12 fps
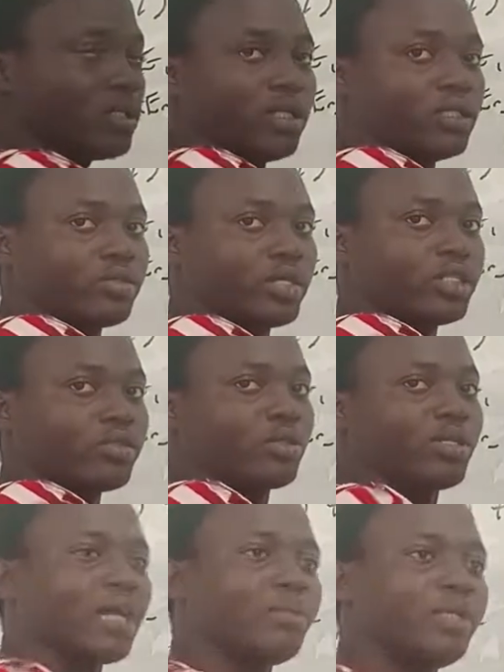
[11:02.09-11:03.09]
in interest rate, so
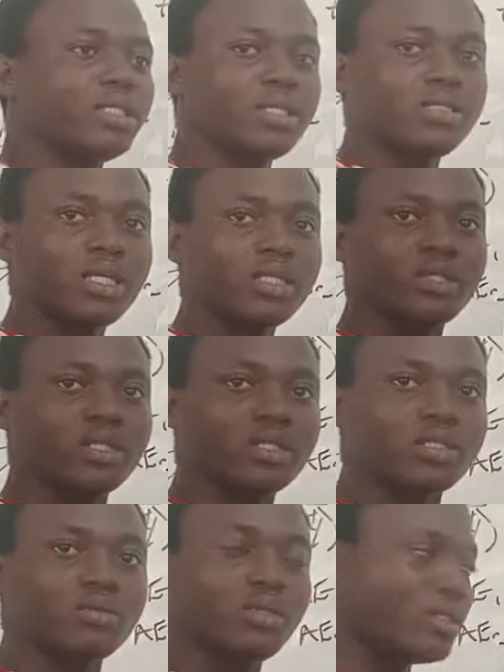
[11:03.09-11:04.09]
that means interest rate is
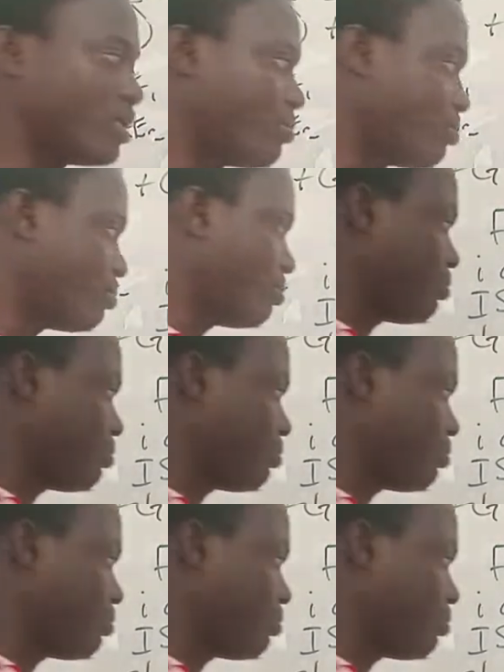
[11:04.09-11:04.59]
still the same.